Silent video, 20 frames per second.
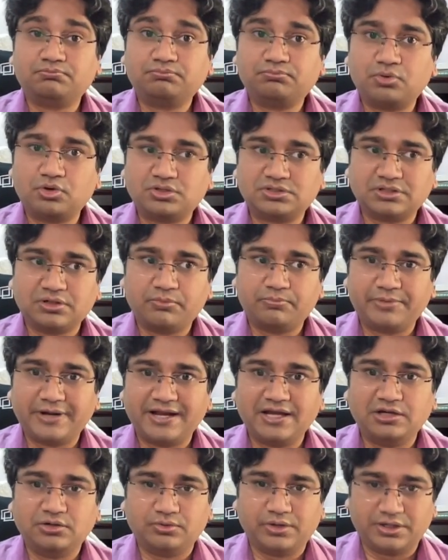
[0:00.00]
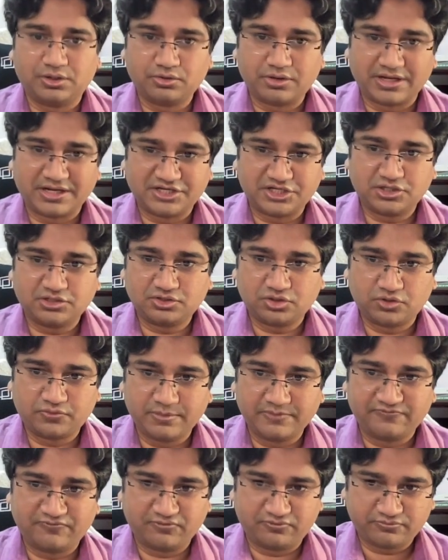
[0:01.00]
put your brain into it. Your connection should
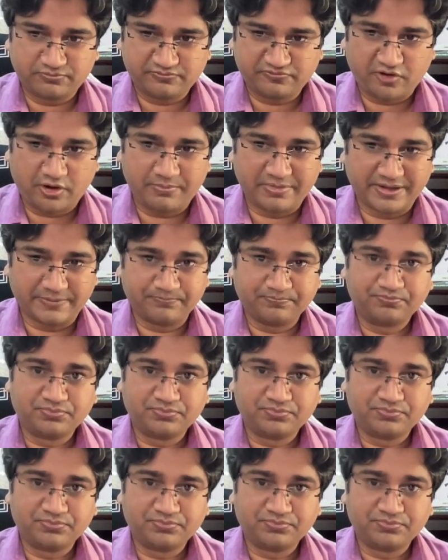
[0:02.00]
be forming.